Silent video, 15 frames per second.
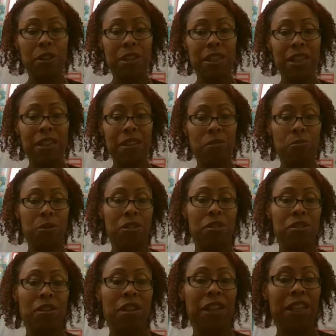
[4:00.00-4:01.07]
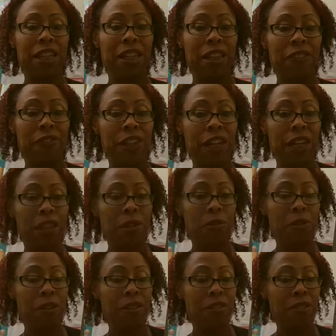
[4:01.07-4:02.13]
tens, which again the value
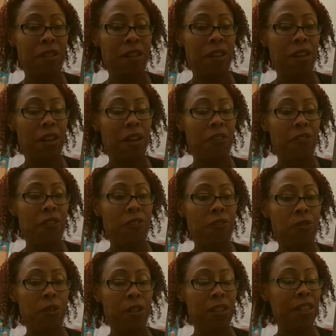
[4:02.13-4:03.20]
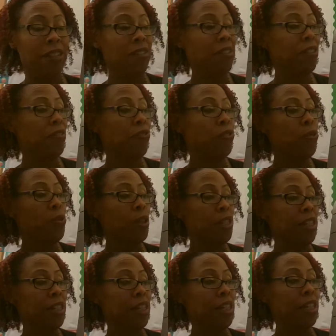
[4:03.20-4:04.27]
is of the 4 tens is
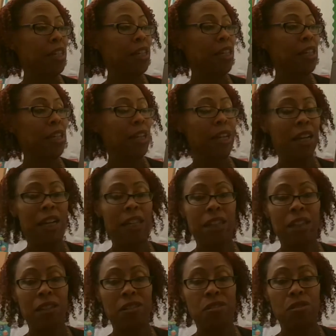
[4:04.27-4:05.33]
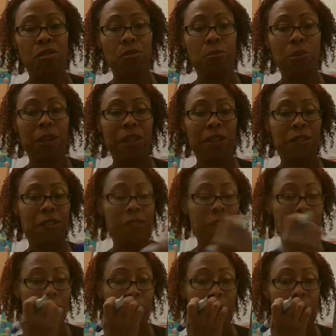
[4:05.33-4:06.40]
40, and then 2 ones.
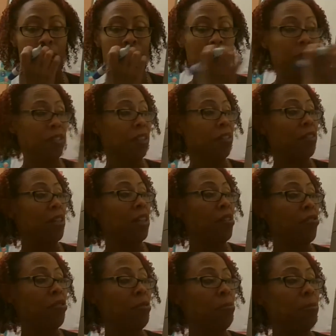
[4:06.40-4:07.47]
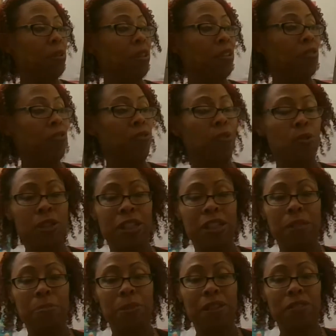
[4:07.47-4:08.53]
600 plus
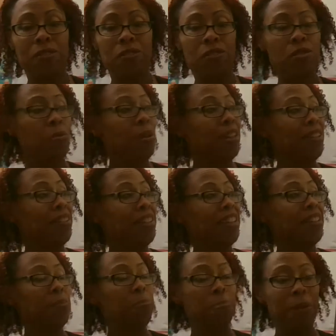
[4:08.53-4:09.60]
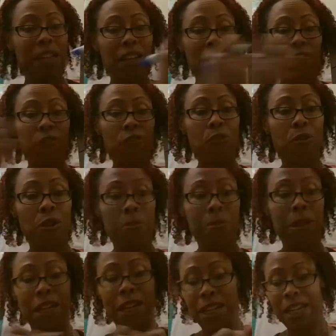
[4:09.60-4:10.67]
40 plus 2 is the expanded form.
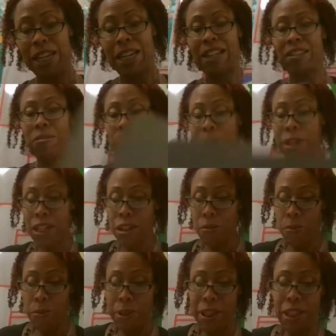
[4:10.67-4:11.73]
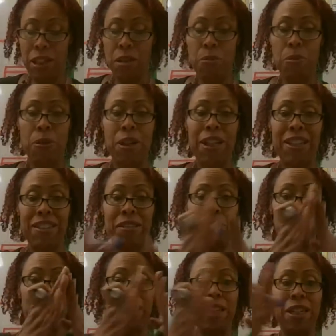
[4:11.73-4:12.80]
Expanded, when we think of the word
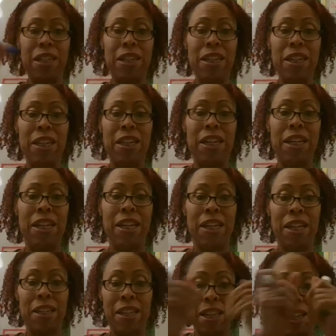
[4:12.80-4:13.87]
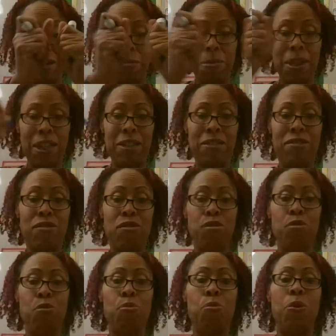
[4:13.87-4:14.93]
expanded, it means
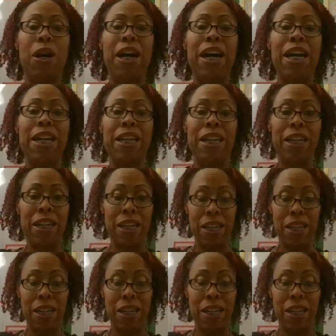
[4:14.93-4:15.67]
to widen.